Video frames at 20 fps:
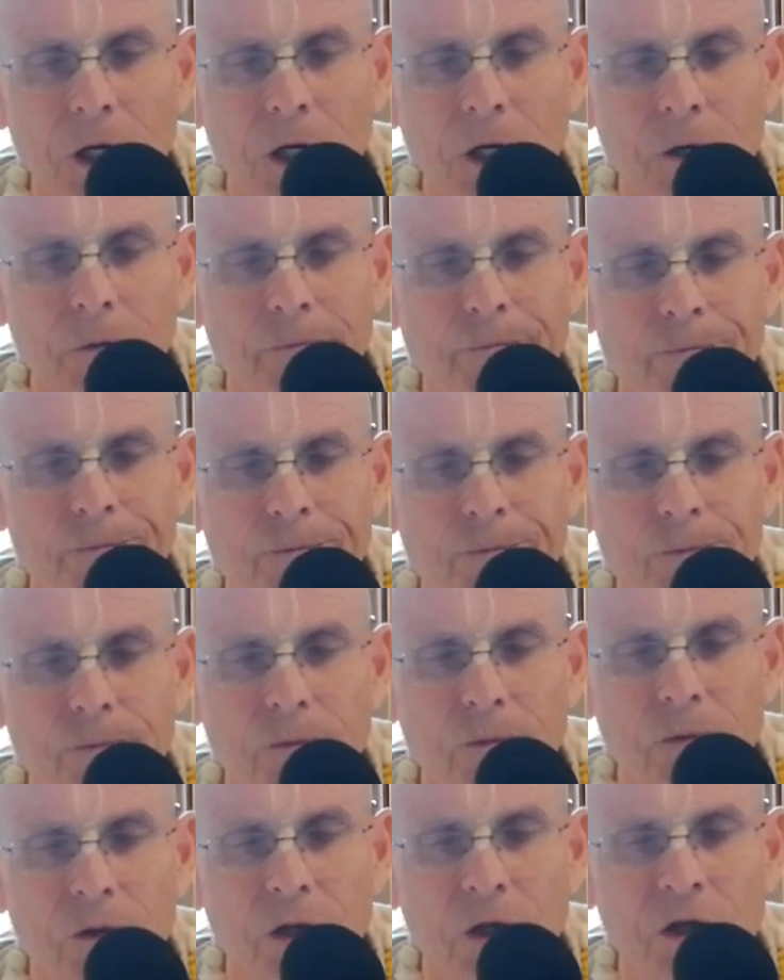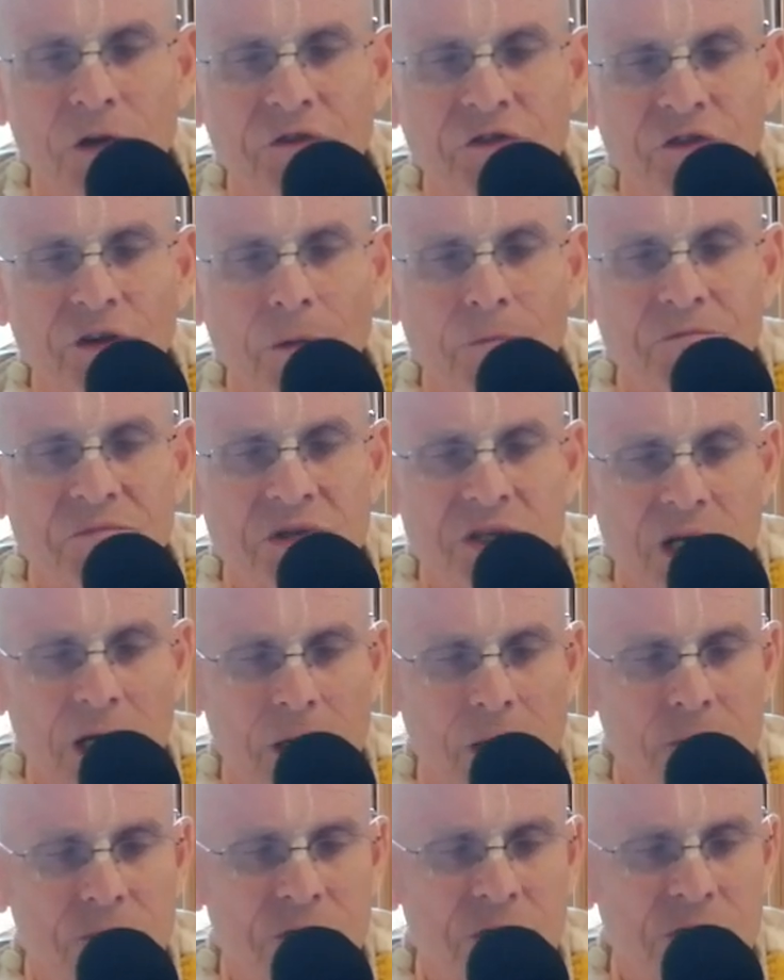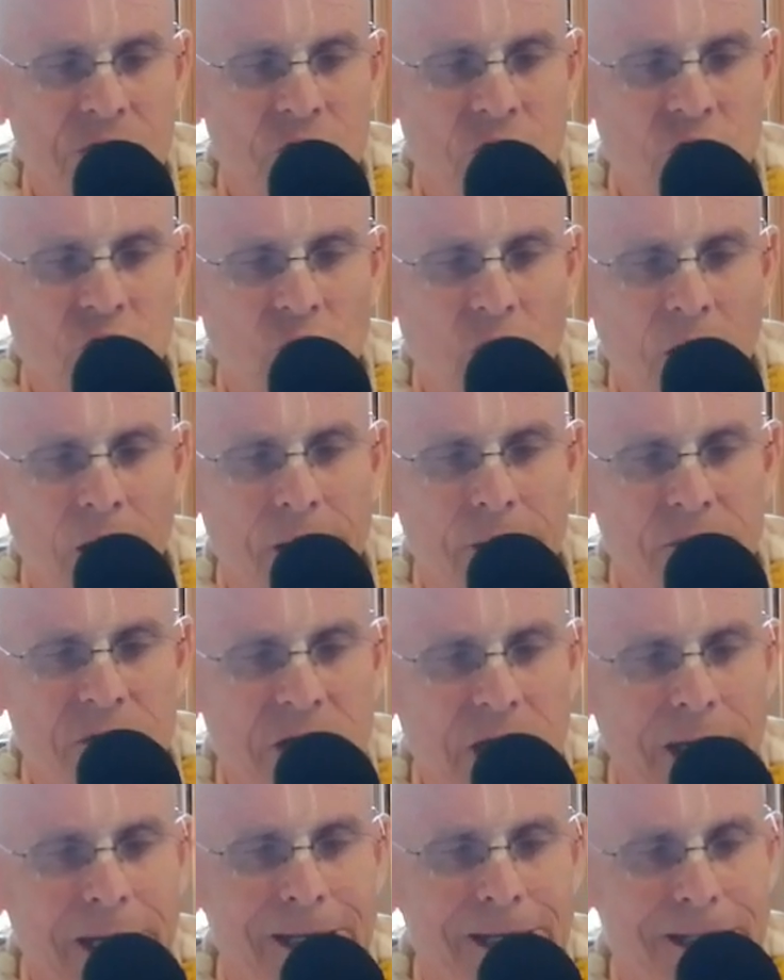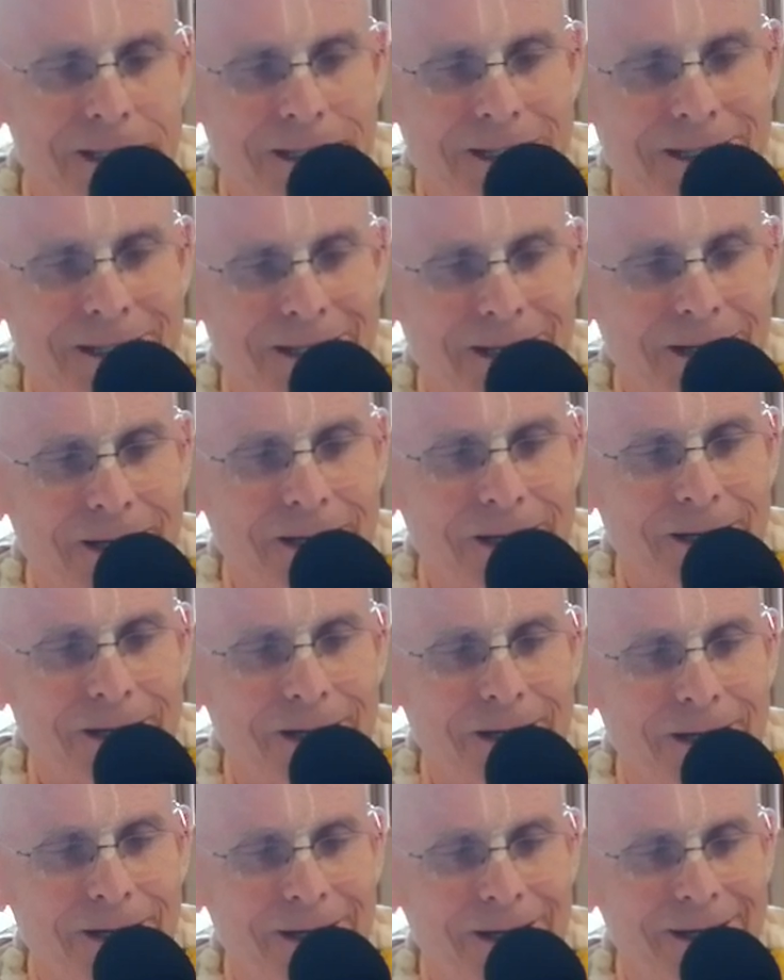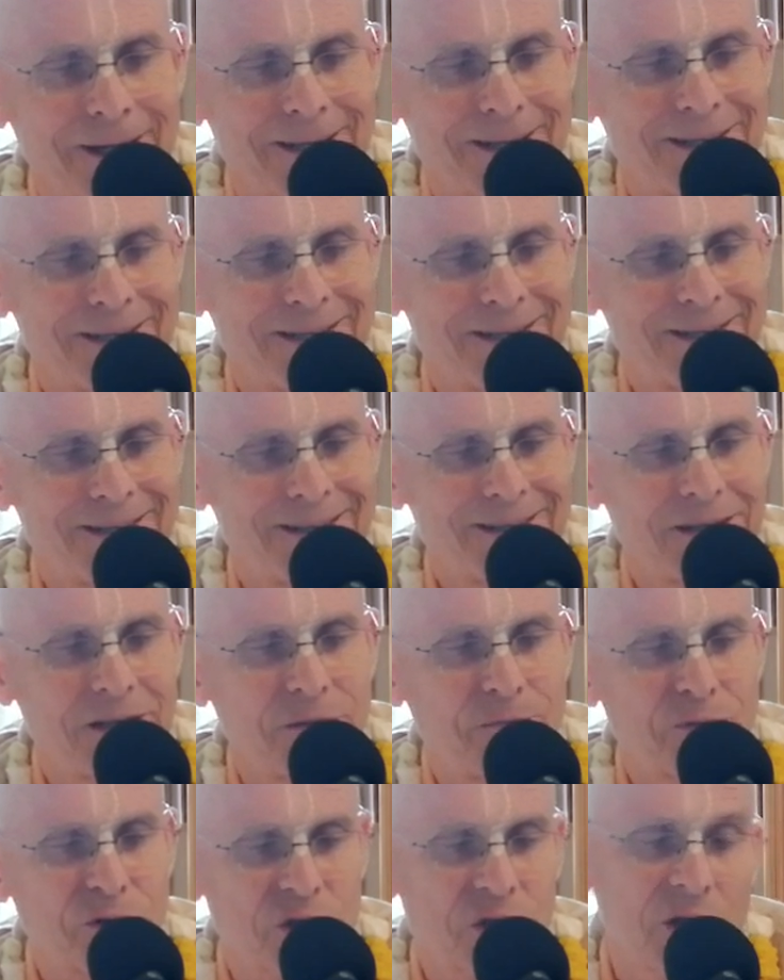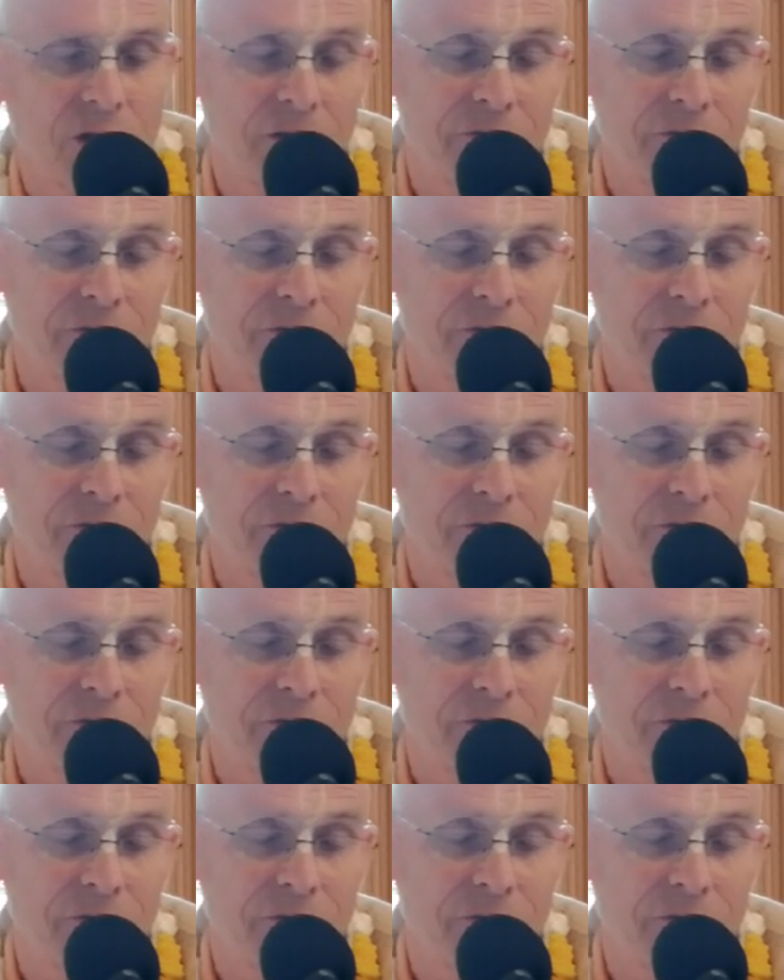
uh, is sometimes described as as the